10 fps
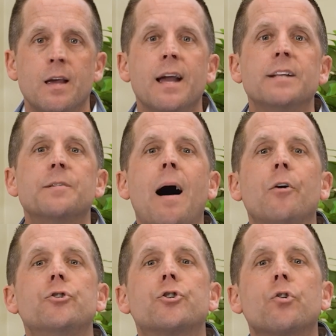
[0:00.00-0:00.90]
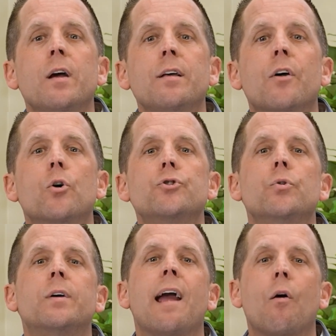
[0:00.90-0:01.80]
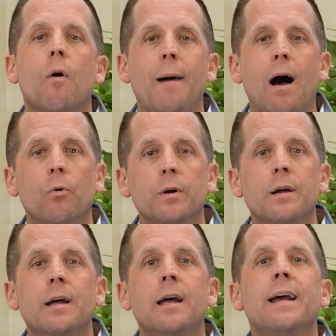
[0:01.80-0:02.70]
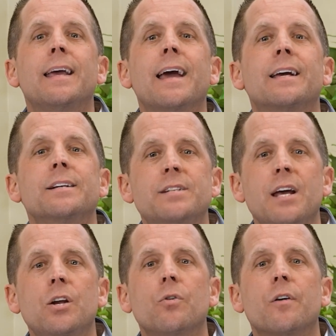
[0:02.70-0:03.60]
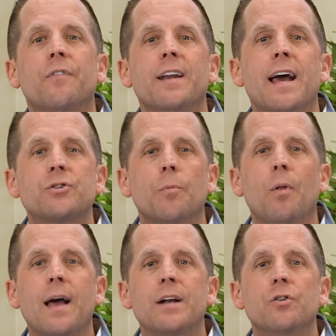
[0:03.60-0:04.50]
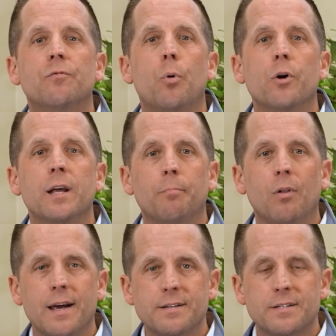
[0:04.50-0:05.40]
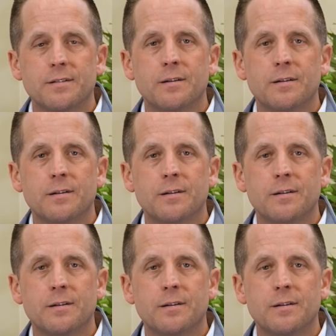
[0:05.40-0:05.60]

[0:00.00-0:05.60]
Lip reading: It's about ensuring those you care about can continue the financial plans you've put in place.